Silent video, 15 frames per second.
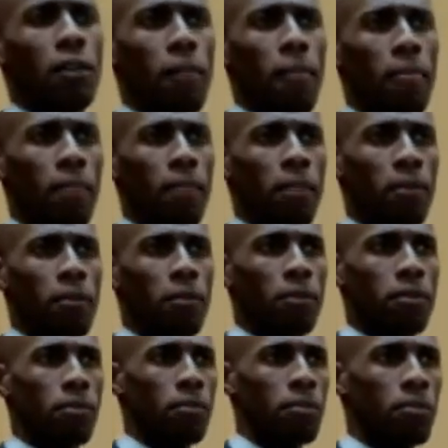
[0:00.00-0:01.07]

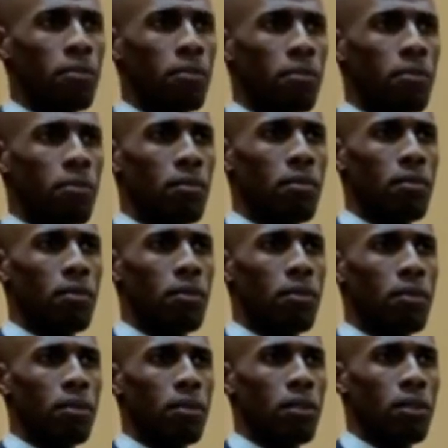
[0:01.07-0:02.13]

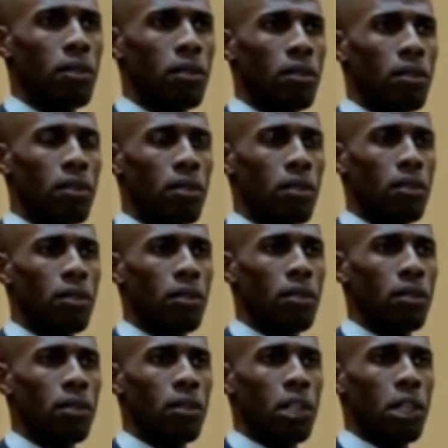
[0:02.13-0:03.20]

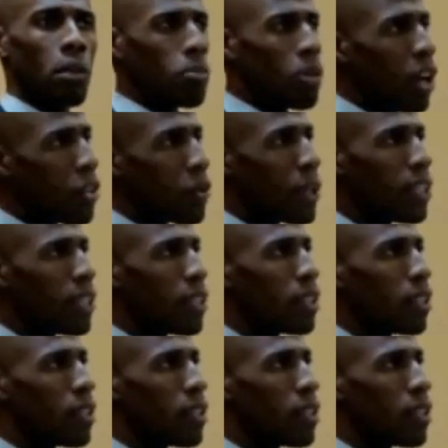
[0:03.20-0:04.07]
(silence)